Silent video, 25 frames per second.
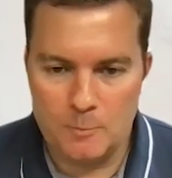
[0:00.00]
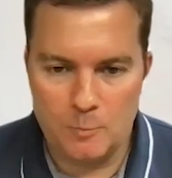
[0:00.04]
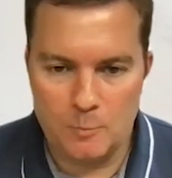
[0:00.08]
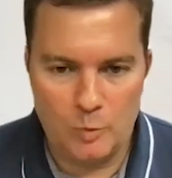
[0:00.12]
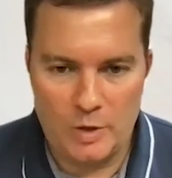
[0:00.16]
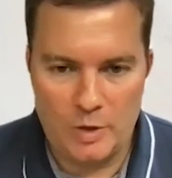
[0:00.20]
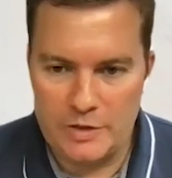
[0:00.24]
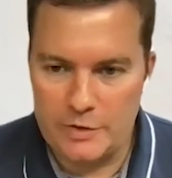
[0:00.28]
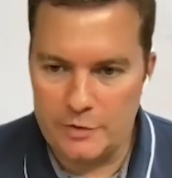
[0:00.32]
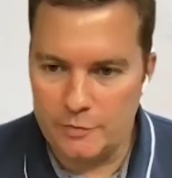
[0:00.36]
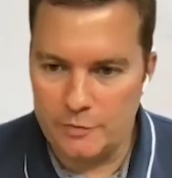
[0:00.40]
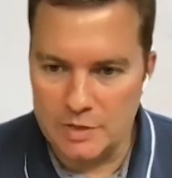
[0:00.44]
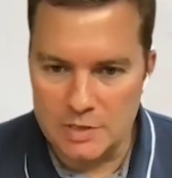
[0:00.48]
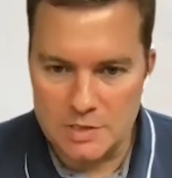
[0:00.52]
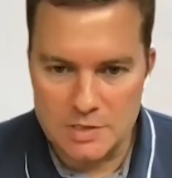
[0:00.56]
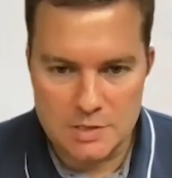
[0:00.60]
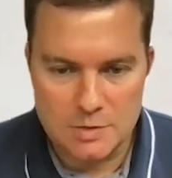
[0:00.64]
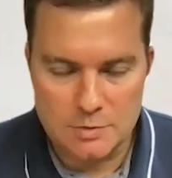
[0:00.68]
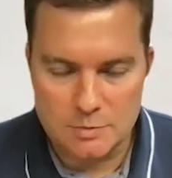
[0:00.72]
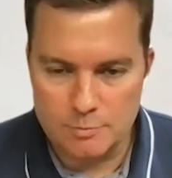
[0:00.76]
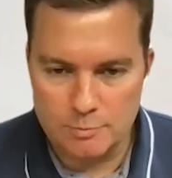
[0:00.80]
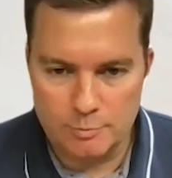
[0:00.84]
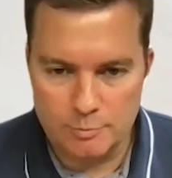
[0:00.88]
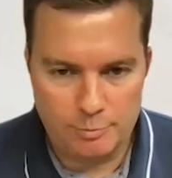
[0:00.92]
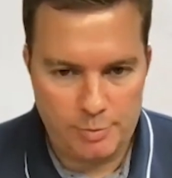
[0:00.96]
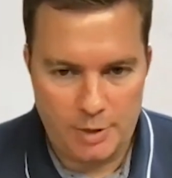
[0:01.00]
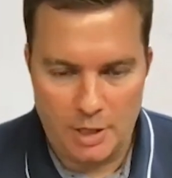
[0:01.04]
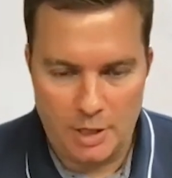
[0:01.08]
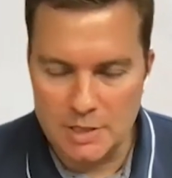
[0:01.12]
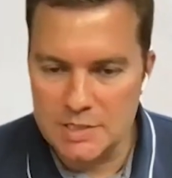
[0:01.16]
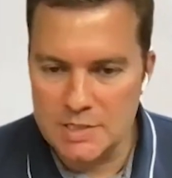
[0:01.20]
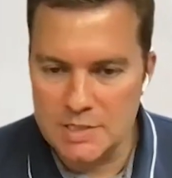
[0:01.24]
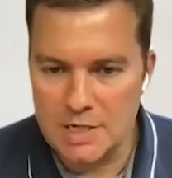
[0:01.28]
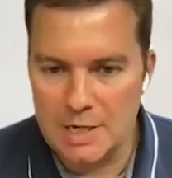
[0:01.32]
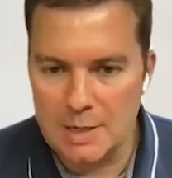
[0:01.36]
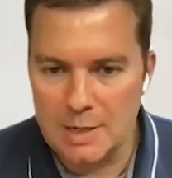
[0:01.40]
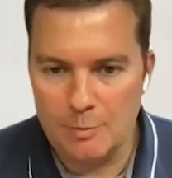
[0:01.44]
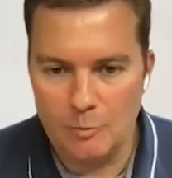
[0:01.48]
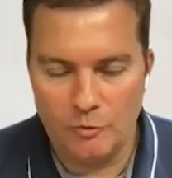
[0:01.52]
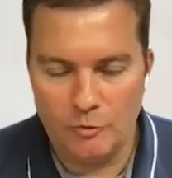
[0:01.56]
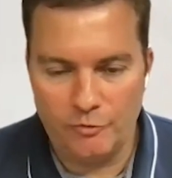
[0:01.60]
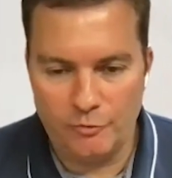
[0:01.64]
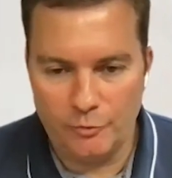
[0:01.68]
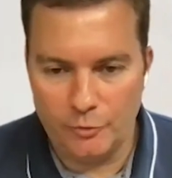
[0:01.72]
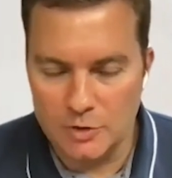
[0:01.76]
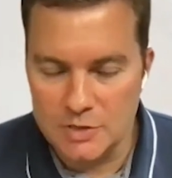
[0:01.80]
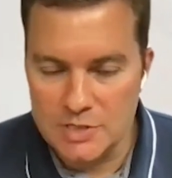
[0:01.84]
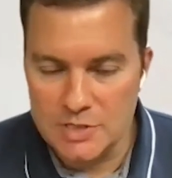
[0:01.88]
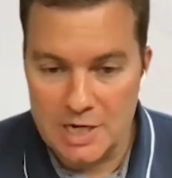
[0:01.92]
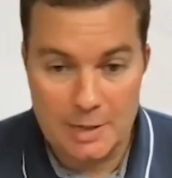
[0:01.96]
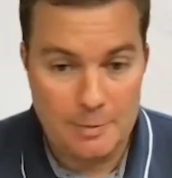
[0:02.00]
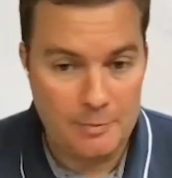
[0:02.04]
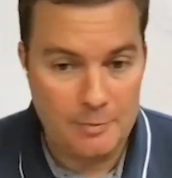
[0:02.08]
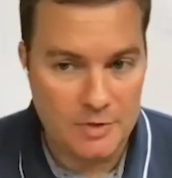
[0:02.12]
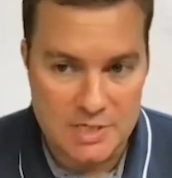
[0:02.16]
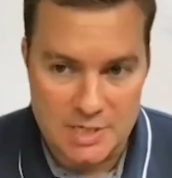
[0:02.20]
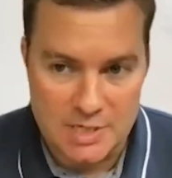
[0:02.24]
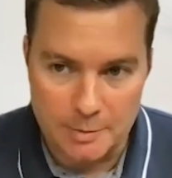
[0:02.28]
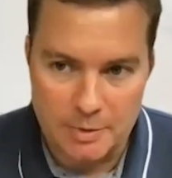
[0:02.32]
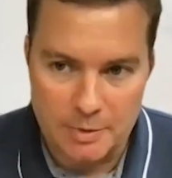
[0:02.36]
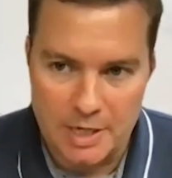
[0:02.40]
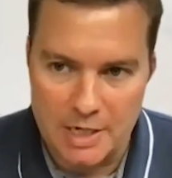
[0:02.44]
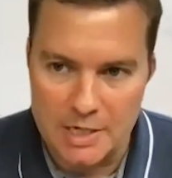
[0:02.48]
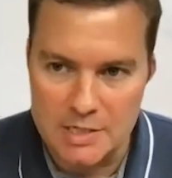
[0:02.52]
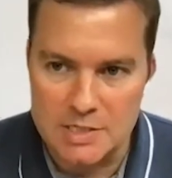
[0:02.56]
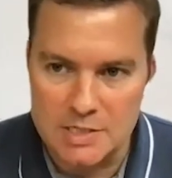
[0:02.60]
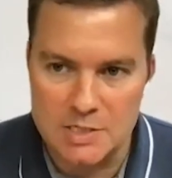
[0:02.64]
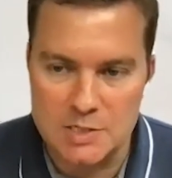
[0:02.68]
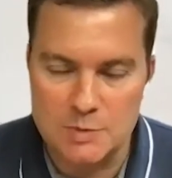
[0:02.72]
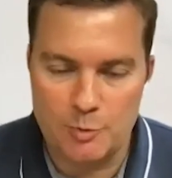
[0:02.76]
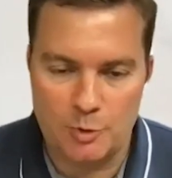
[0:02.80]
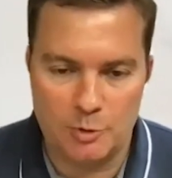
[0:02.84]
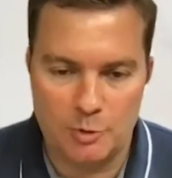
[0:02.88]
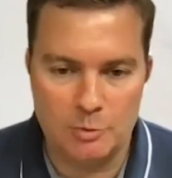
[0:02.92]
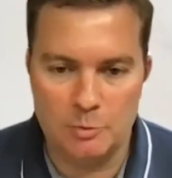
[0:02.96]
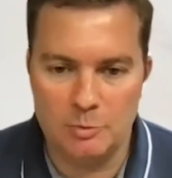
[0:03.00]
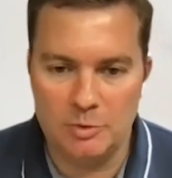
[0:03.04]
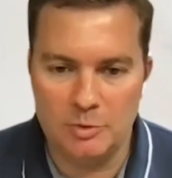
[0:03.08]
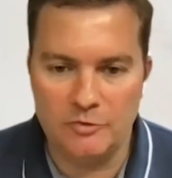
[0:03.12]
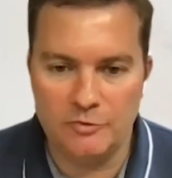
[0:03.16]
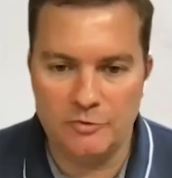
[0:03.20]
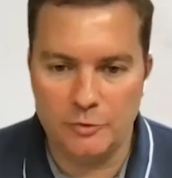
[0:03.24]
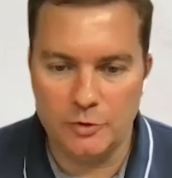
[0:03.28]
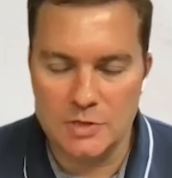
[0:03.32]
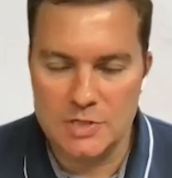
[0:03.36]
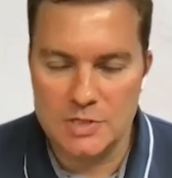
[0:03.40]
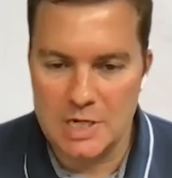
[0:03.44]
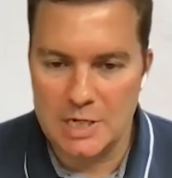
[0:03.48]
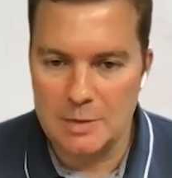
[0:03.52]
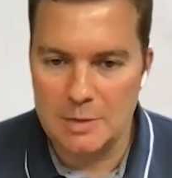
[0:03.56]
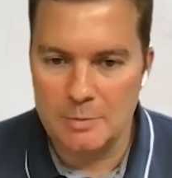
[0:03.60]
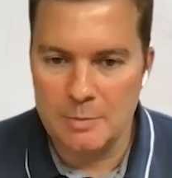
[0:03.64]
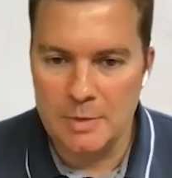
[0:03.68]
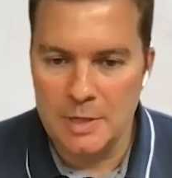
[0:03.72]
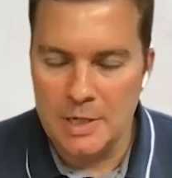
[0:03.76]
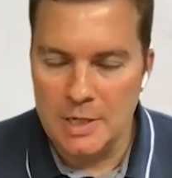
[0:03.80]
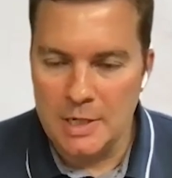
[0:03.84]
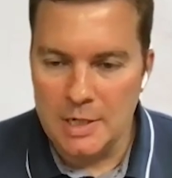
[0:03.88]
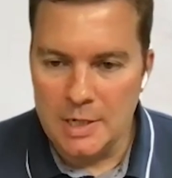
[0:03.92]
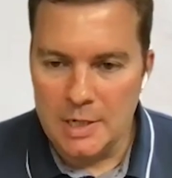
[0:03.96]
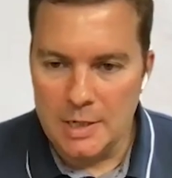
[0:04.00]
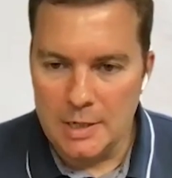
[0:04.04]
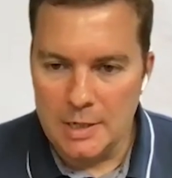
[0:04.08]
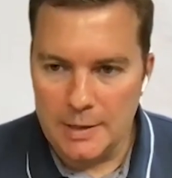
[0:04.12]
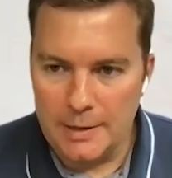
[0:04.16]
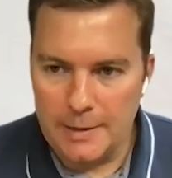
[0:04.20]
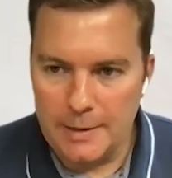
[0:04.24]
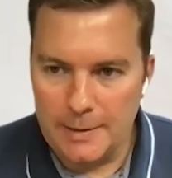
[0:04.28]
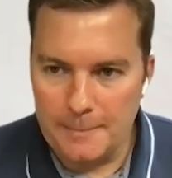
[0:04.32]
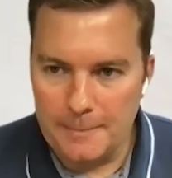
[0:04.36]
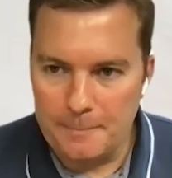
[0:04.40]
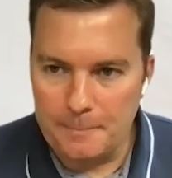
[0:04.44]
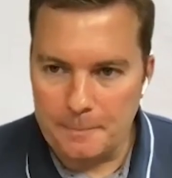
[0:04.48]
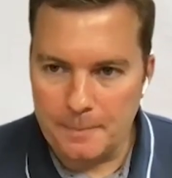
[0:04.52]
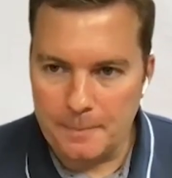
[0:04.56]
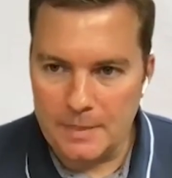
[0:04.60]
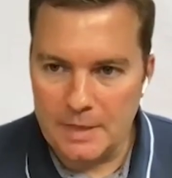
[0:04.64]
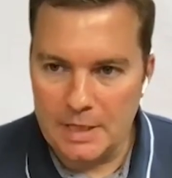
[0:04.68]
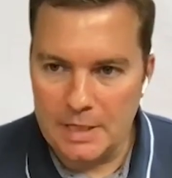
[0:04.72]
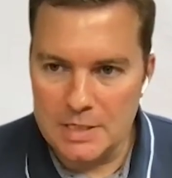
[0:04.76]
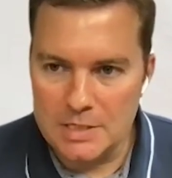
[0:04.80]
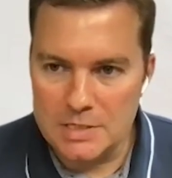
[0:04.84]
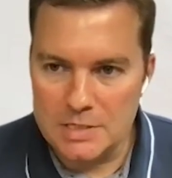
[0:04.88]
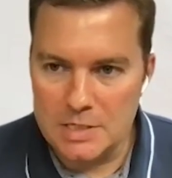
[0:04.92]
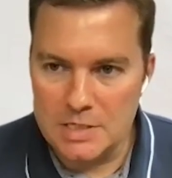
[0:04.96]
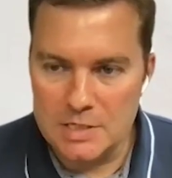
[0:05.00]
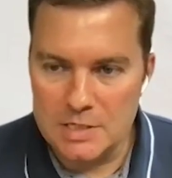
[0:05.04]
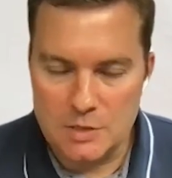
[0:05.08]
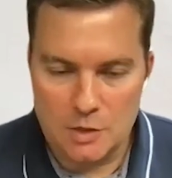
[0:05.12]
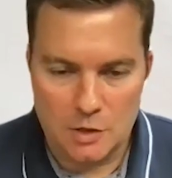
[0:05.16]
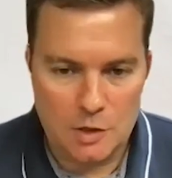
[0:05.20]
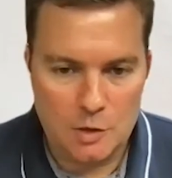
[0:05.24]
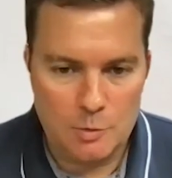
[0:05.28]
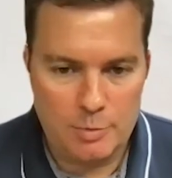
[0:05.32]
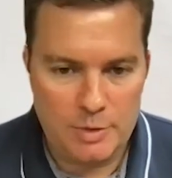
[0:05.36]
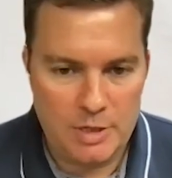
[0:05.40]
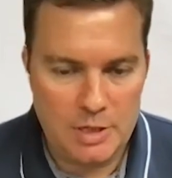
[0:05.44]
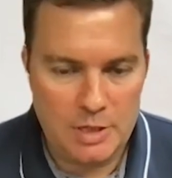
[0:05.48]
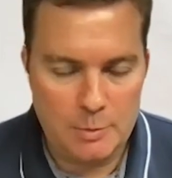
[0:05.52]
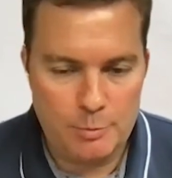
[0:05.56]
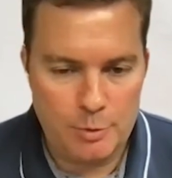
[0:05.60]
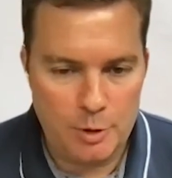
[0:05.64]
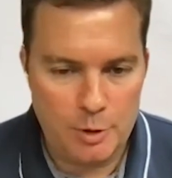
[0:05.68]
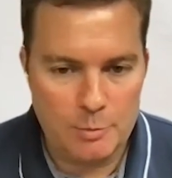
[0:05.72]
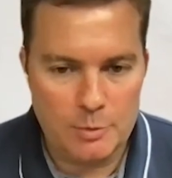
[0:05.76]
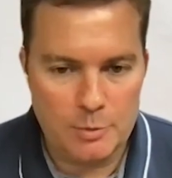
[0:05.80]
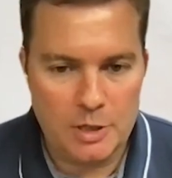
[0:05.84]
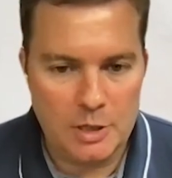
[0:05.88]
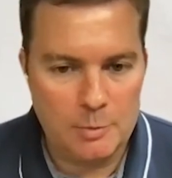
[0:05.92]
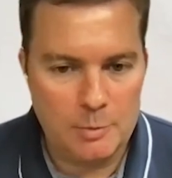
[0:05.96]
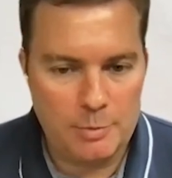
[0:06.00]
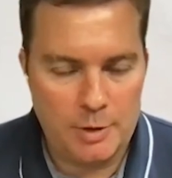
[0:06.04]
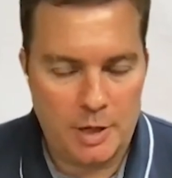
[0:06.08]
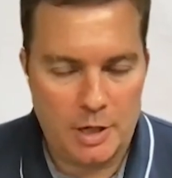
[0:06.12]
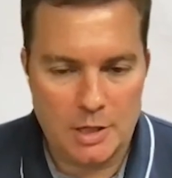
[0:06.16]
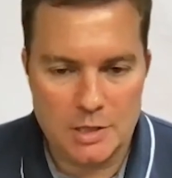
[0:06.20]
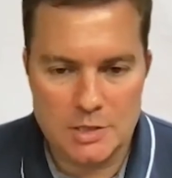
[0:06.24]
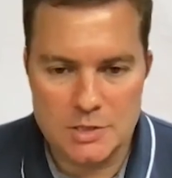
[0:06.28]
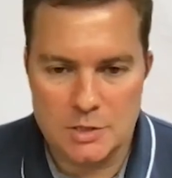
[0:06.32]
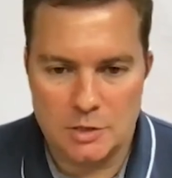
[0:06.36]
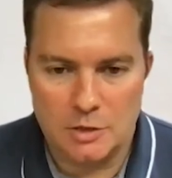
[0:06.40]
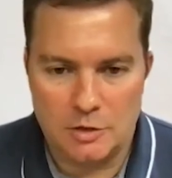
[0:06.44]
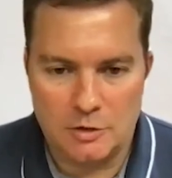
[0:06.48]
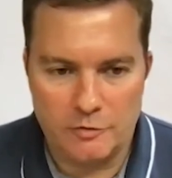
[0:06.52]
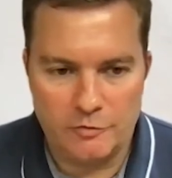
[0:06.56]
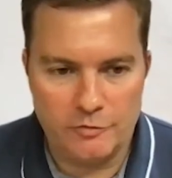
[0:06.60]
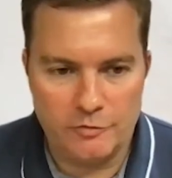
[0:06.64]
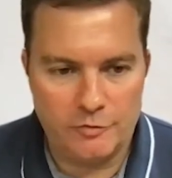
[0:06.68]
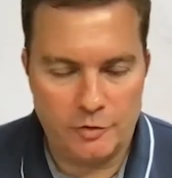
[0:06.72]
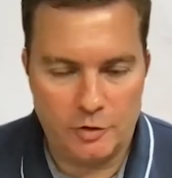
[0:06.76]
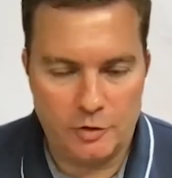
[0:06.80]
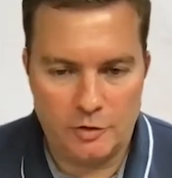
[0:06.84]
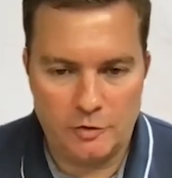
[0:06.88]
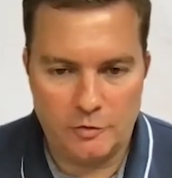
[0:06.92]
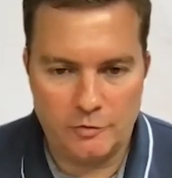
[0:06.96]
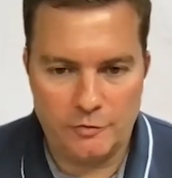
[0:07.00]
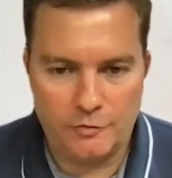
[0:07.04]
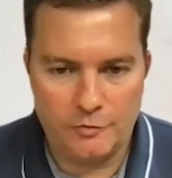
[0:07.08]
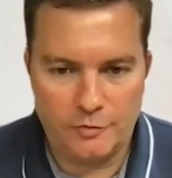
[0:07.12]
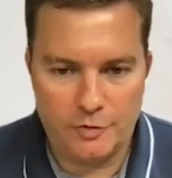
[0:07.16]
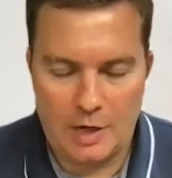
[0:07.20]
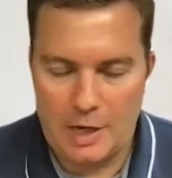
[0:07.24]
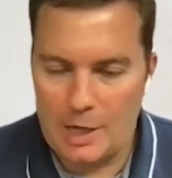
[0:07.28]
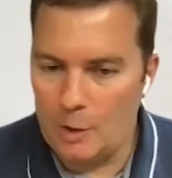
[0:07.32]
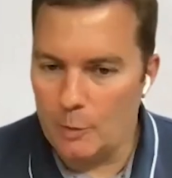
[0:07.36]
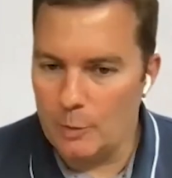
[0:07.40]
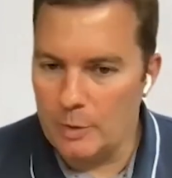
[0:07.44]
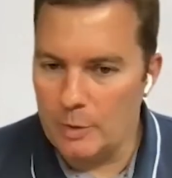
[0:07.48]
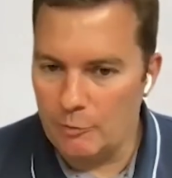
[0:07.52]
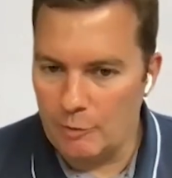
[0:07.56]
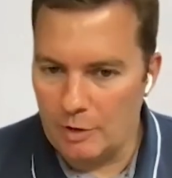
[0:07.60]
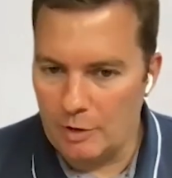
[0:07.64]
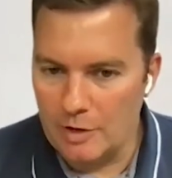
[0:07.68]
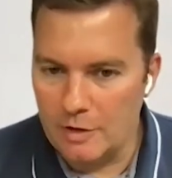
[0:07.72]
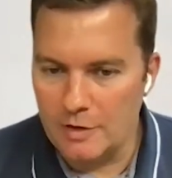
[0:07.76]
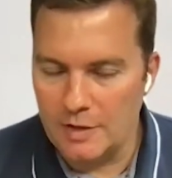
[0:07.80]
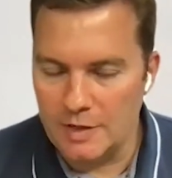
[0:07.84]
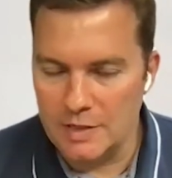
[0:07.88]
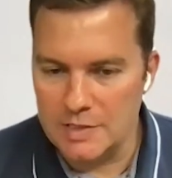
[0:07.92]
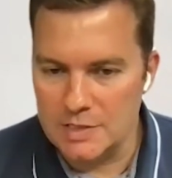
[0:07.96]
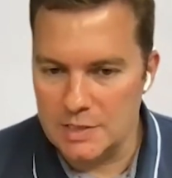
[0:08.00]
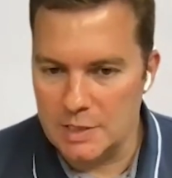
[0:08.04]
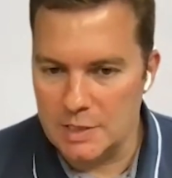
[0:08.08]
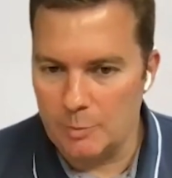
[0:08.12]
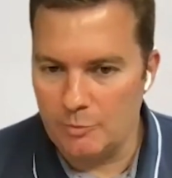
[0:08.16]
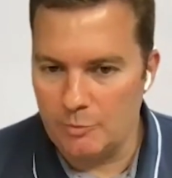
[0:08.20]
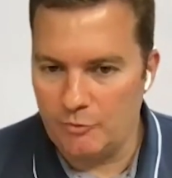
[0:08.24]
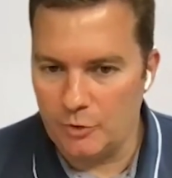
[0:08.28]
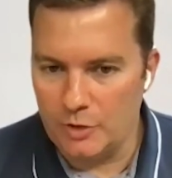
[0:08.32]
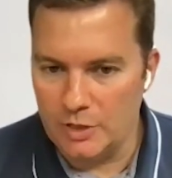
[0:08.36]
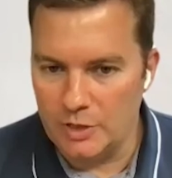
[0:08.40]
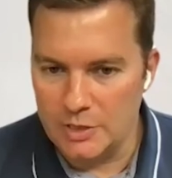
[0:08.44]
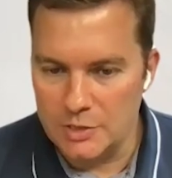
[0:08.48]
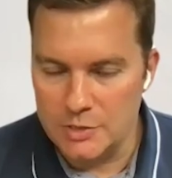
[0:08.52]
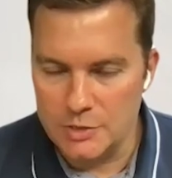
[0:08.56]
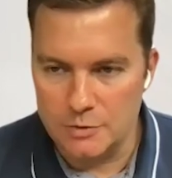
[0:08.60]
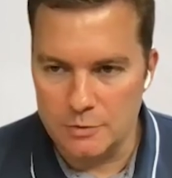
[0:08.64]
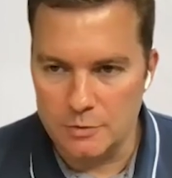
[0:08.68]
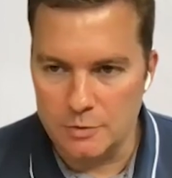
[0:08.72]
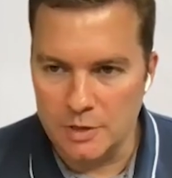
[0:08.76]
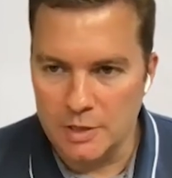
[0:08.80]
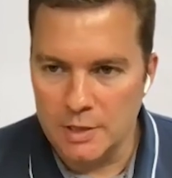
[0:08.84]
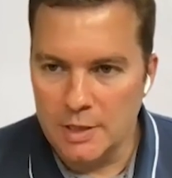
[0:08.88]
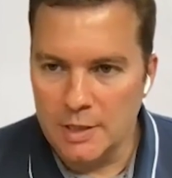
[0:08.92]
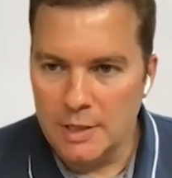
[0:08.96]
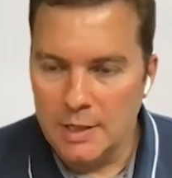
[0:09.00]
whether it's part-time or full-time, in some cases probably full-time, is going to be a permanent part of how we run things at UP42.